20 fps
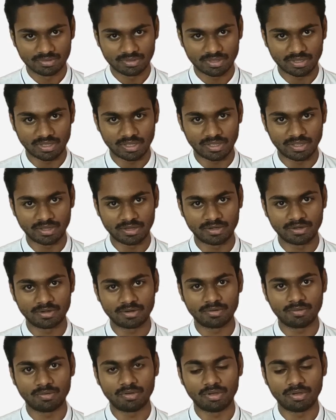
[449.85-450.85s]
and
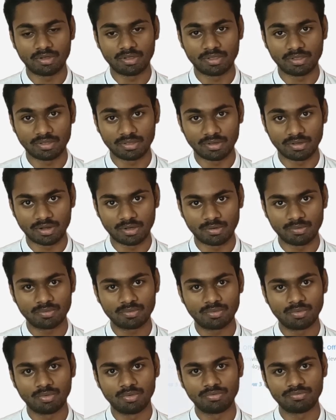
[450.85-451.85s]
now
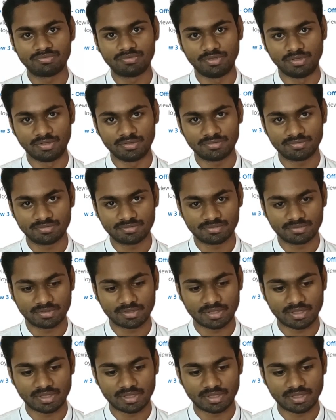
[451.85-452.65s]
close this